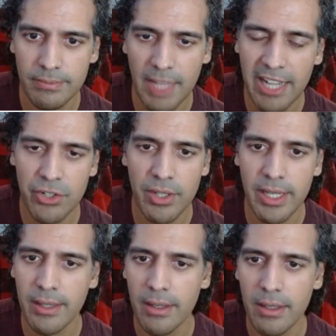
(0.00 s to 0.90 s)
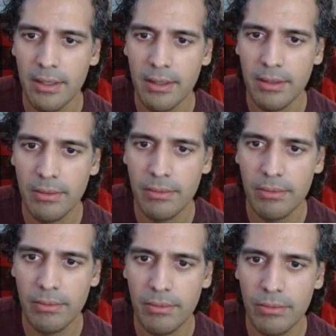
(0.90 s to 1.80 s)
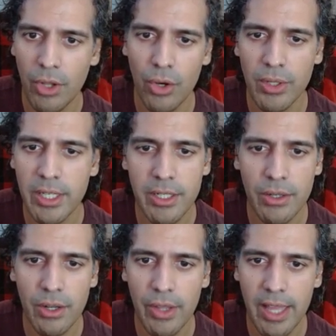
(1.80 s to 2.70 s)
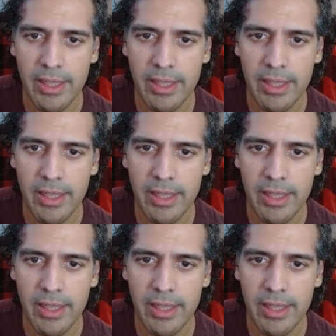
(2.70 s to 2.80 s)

actually, not only do you know that,